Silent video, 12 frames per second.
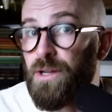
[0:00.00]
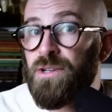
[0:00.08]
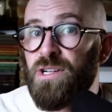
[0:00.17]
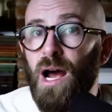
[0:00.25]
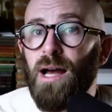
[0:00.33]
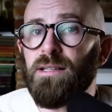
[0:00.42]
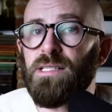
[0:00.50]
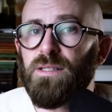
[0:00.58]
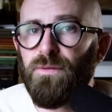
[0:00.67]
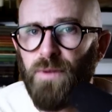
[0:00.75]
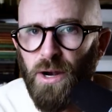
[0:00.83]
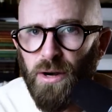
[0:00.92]
the giant
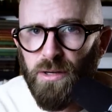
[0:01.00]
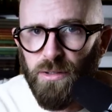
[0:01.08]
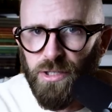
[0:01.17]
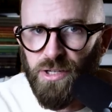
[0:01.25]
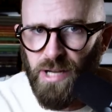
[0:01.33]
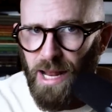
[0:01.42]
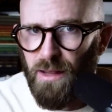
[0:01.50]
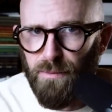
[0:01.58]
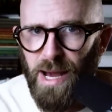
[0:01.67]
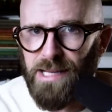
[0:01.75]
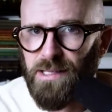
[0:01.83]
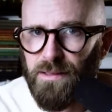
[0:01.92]
spherical shell of
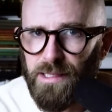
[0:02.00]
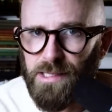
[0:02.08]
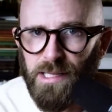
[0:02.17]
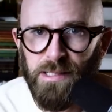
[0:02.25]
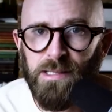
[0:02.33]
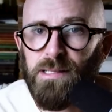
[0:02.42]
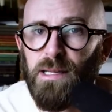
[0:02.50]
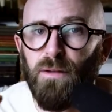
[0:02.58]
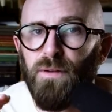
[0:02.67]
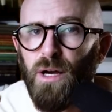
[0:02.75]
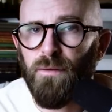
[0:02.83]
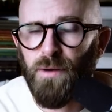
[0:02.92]
matter that exists in the
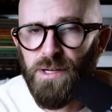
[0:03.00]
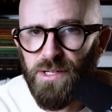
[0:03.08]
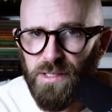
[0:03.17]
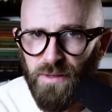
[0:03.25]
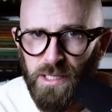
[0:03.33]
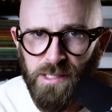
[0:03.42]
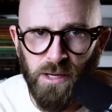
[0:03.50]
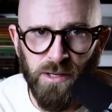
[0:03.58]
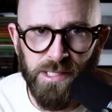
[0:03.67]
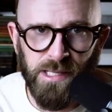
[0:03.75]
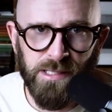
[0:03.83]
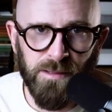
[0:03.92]
far fringes of our
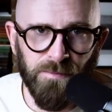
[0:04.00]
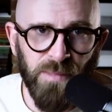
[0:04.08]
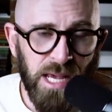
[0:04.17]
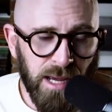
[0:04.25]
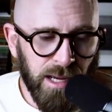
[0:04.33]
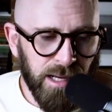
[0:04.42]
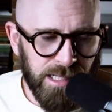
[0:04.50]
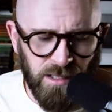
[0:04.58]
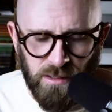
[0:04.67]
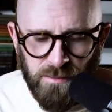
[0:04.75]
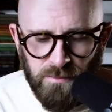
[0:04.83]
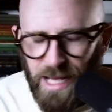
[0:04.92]
solar system. It's
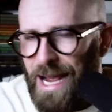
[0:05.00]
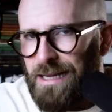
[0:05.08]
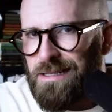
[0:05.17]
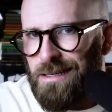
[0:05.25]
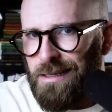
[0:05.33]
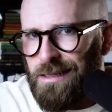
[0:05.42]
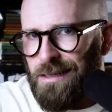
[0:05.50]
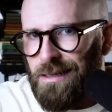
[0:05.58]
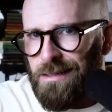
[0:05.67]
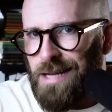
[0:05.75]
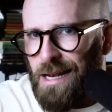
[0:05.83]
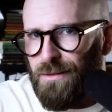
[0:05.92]
not actually
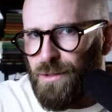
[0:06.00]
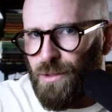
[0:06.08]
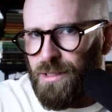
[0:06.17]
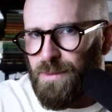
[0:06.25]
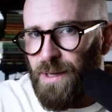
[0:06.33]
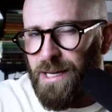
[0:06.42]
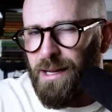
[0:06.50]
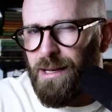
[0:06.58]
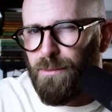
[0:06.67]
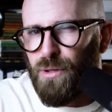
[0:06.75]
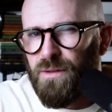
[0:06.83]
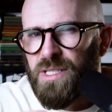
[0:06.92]
a shell, of course, but a
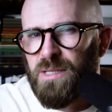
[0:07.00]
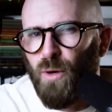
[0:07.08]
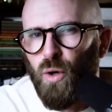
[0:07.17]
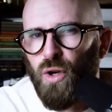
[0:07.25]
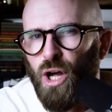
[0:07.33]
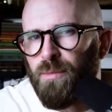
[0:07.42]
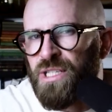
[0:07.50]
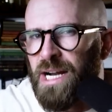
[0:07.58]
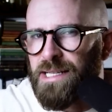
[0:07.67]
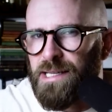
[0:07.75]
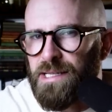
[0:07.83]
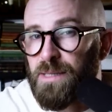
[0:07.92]
number of small
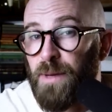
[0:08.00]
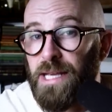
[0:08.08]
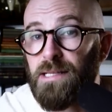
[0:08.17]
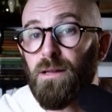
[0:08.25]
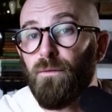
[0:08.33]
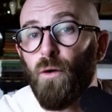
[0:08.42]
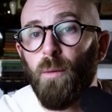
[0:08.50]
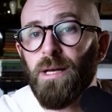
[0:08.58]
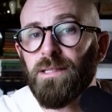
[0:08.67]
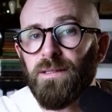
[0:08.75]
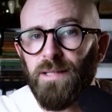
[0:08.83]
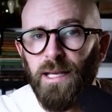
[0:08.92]
objects in space that form a
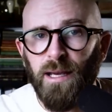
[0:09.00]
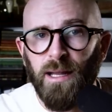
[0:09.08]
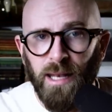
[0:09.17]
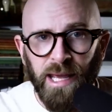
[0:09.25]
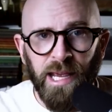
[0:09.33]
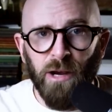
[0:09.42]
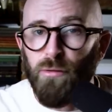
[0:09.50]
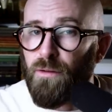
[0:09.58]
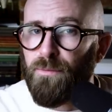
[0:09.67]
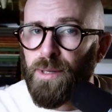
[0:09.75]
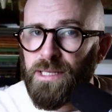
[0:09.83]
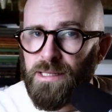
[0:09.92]
thick layer
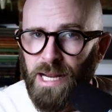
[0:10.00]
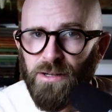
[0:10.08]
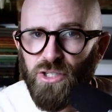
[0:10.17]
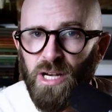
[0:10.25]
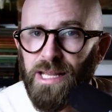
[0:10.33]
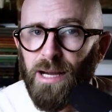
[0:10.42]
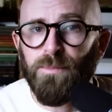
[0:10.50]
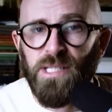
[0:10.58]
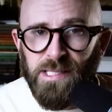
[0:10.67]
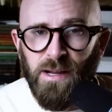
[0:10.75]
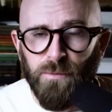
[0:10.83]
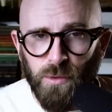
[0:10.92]
of potentially up to
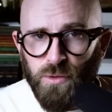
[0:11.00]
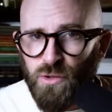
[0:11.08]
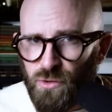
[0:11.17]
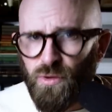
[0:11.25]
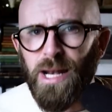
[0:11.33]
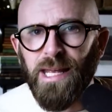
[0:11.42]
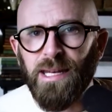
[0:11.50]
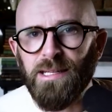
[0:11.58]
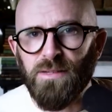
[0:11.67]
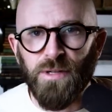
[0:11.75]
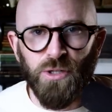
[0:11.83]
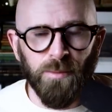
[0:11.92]
several trillion
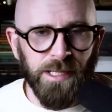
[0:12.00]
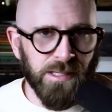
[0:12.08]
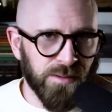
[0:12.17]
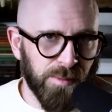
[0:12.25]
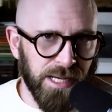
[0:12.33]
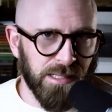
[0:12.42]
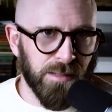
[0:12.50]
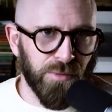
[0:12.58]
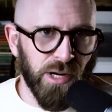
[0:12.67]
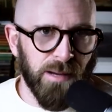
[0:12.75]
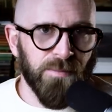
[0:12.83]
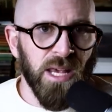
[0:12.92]
individual bits of space
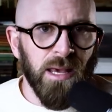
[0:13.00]
debris.